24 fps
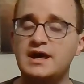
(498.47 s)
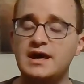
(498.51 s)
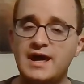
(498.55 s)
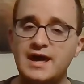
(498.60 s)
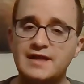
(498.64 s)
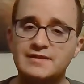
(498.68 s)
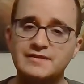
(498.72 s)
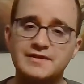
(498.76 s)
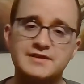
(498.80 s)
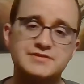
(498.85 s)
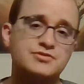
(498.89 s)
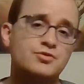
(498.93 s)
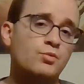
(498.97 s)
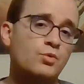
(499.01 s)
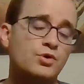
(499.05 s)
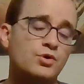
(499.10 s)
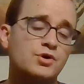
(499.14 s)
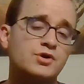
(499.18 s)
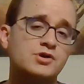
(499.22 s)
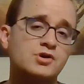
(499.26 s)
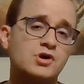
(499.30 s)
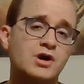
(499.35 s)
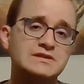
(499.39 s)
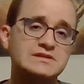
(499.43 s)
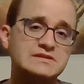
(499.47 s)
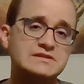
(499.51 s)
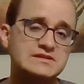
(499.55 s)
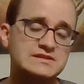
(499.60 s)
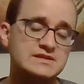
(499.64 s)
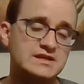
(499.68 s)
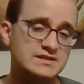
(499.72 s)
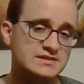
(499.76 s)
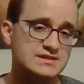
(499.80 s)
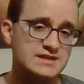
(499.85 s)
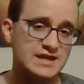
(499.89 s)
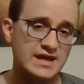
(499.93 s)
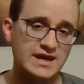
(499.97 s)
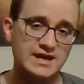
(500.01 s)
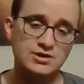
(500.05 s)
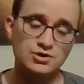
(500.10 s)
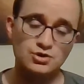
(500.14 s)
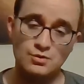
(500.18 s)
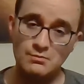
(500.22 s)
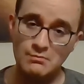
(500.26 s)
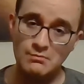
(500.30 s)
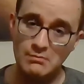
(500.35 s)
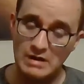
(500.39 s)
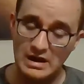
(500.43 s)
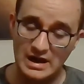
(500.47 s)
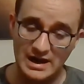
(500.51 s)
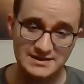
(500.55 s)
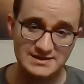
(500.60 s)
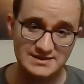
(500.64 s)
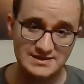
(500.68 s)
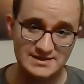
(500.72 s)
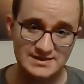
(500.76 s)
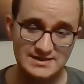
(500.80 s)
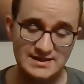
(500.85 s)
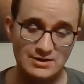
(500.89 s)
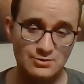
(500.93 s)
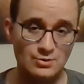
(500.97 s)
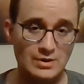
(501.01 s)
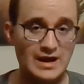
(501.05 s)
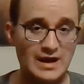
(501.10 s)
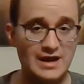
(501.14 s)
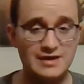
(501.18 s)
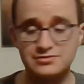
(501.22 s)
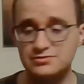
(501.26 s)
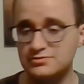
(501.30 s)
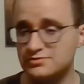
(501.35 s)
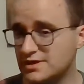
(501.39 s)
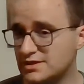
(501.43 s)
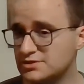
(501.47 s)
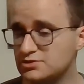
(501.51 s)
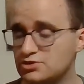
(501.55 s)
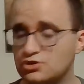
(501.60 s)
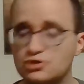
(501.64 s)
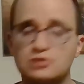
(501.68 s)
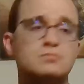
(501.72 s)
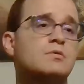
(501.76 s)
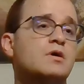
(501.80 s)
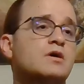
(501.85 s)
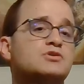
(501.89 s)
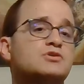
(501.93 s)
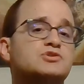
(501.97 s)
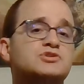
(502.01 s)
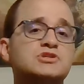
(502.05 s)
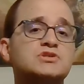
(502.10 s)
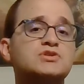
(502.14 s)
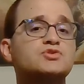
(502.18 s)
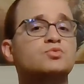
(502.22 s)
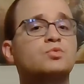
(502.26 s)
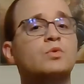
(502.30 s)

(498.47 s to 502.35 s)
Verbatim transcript: and let the Word of God dictate your mindset rather than your emotions,